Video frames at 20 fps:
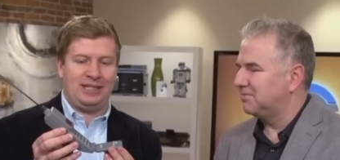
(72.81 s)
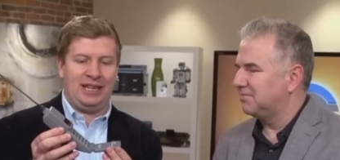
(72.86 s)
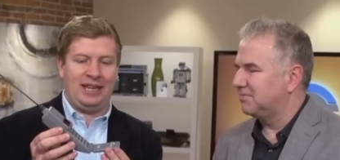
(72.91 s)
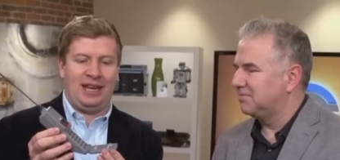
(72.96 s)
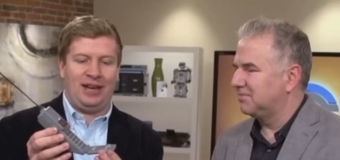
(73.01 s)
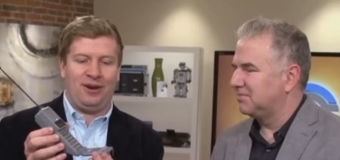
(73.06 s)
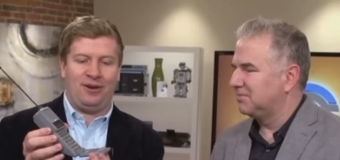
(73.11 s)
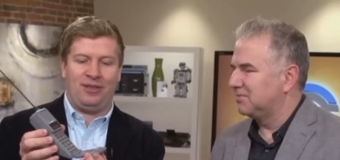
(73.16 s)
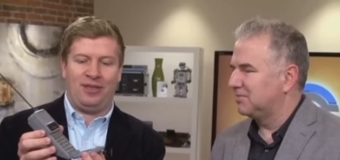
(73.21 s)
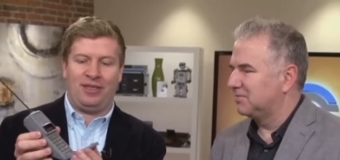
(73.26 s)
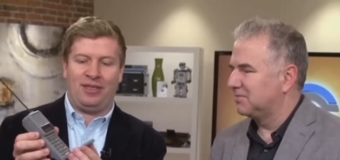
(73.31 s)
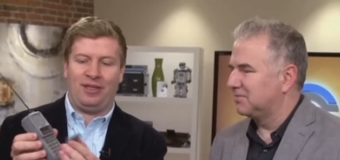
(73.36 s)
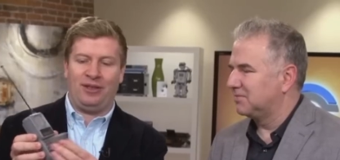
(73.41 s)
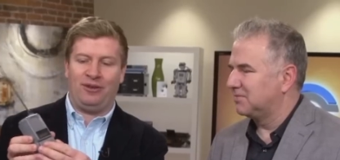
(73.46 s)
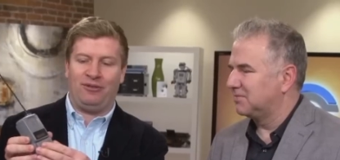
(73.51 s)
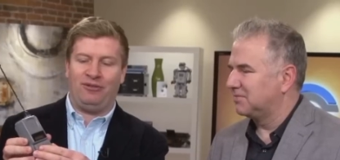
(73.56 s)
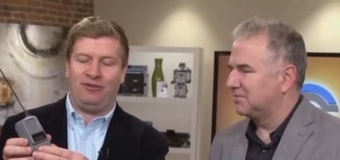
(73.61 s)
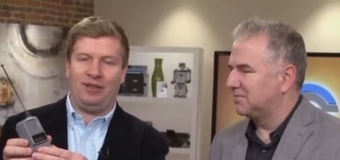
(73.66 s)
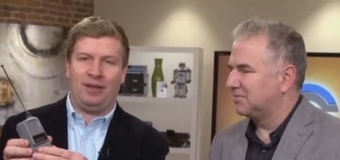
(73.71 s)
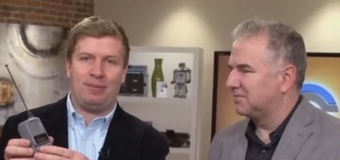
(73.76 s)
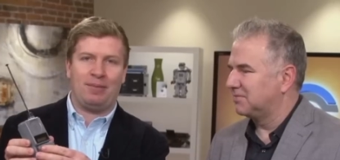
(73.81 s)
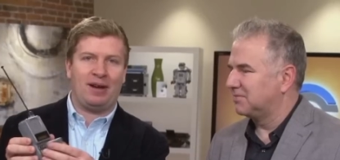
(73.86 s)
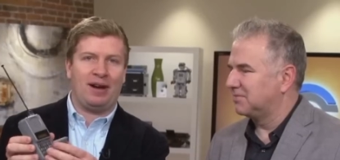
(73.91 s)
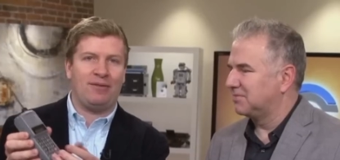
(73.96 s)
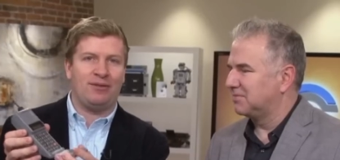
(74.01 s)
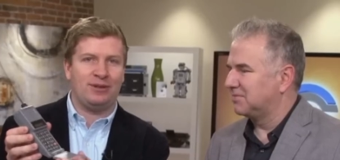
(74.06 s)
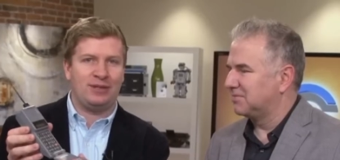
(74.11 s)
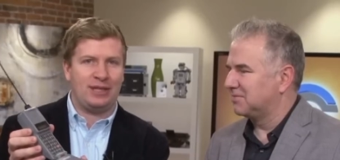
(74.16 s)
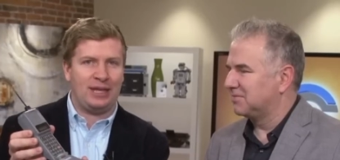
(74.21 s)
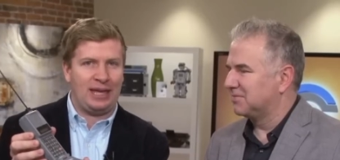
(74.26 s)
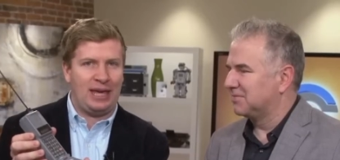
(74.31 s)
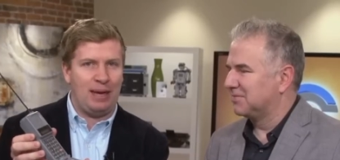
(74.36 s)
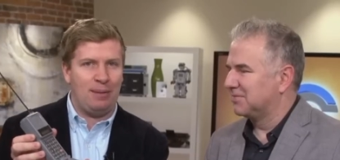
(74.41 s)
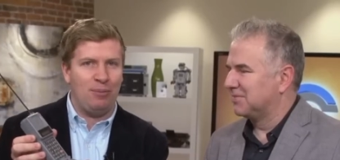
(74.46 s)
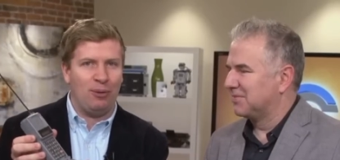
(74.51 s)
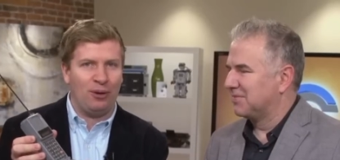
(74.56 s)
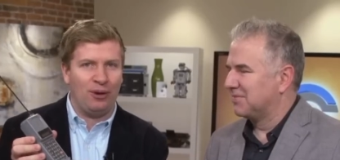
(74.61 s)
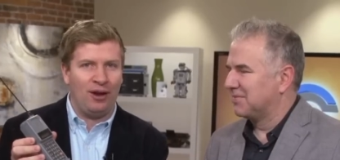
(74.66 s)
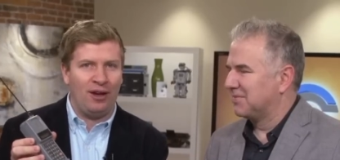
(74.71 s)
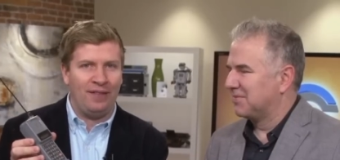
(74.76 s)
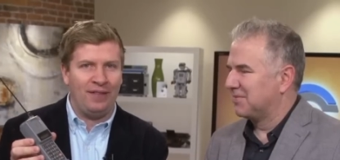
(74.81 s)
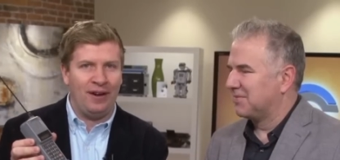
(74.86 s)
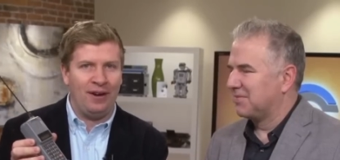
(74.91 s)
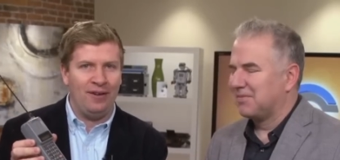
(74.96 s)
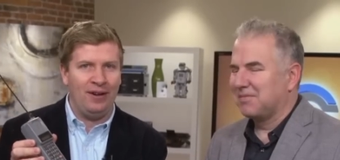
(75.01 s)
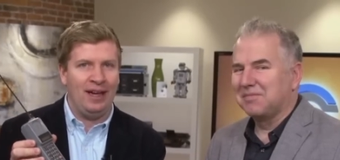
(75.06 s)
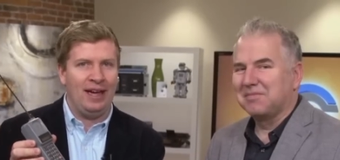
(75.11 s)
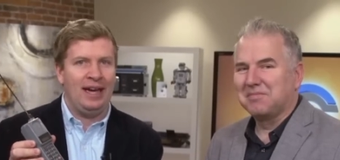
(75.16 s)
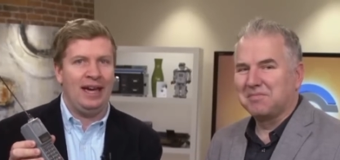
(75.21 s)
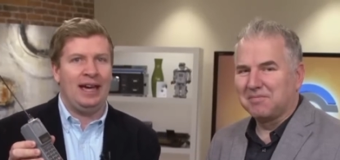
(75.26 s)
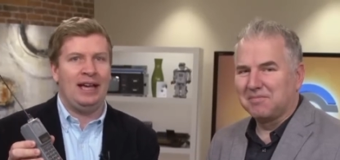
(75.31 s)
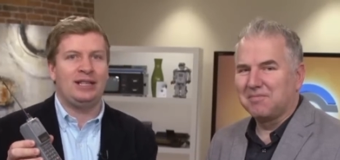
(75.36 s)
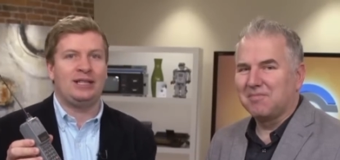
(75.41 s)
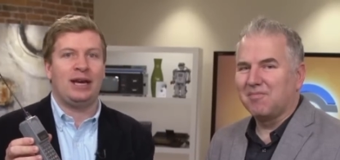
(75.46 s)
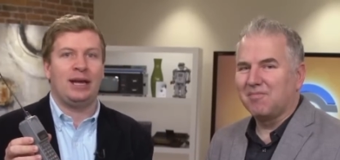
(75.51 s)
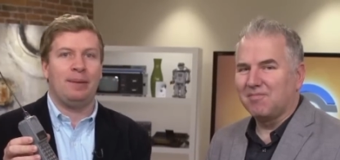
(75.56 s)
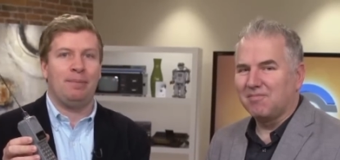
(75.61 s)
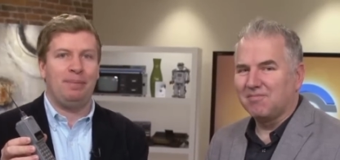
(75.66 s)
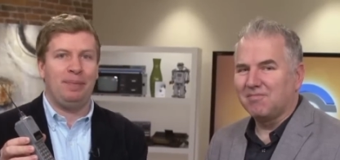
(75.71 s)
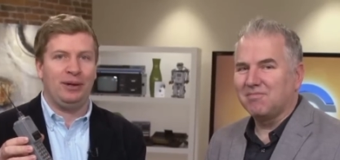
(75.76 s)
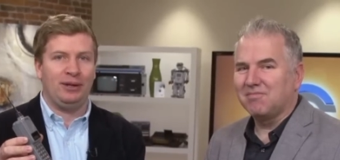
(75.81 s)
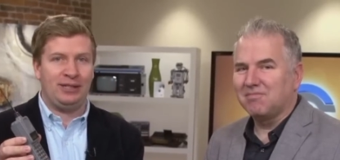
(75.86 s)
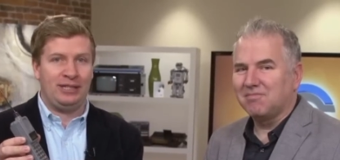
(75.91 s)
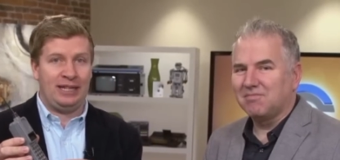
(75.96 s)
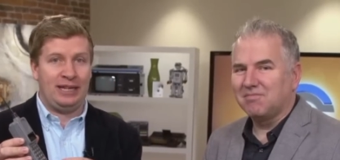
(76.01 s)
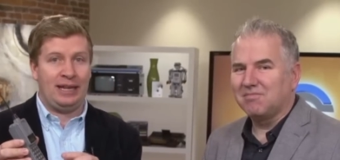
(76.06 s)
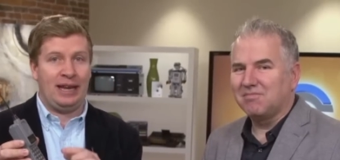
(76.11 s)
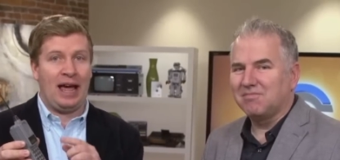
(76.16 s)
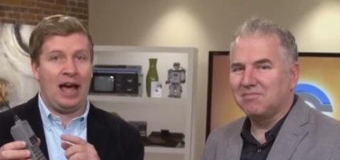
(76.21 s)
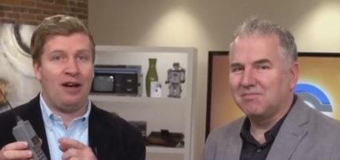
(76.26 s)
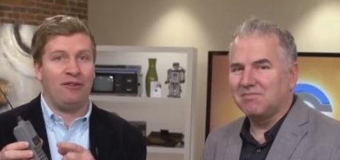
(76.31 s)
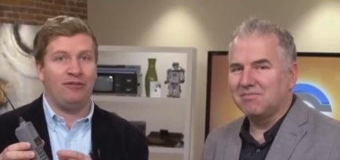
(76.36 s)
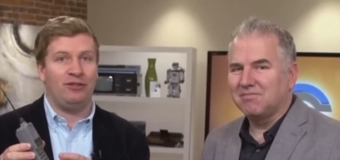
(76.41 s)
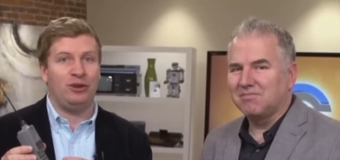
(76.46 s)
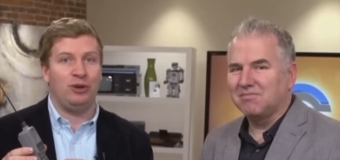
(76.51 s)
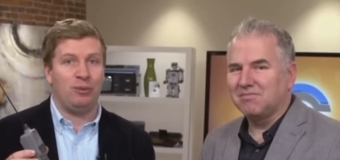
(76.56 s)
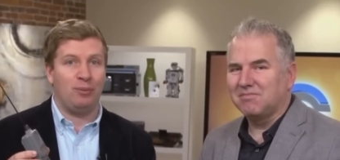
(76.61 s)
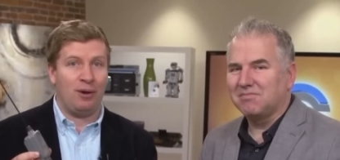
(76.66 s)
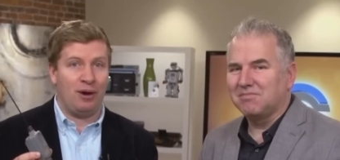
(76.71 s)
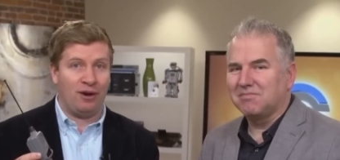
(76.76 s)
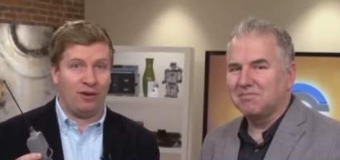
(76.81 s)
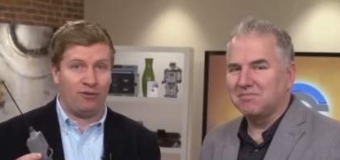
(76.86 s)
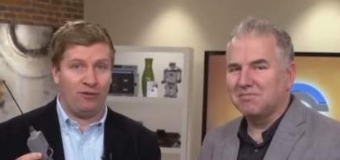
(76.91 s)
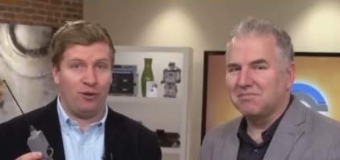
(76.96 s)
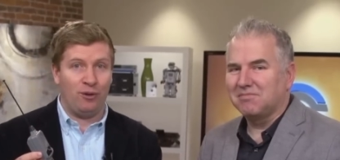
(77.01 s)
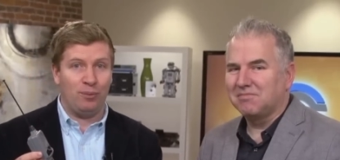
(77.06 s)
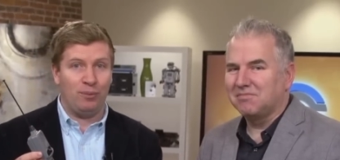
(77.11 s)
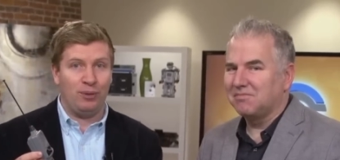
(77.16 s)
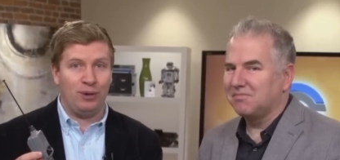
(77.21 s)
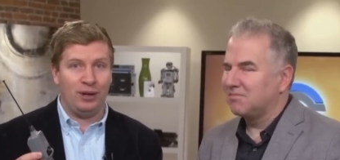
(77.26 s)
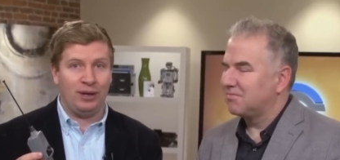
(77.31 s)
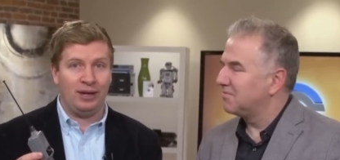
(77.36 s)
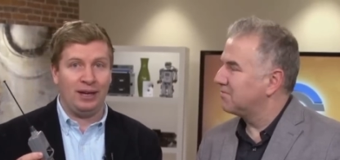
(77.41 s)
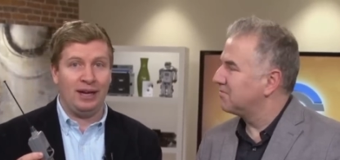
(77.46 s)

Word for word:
Speaker 1: see here that the little flip covers the keyboard on there. It's got a built-in alphanumeric phone book.